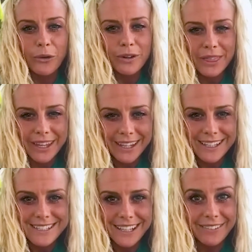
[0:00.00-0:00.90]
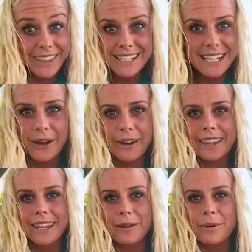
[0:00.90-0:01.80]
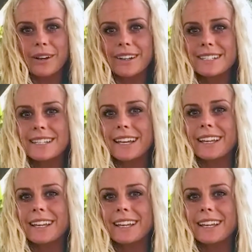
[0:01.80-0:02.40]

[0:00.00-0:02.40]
overthinking stuff. That's how I think about it. It's like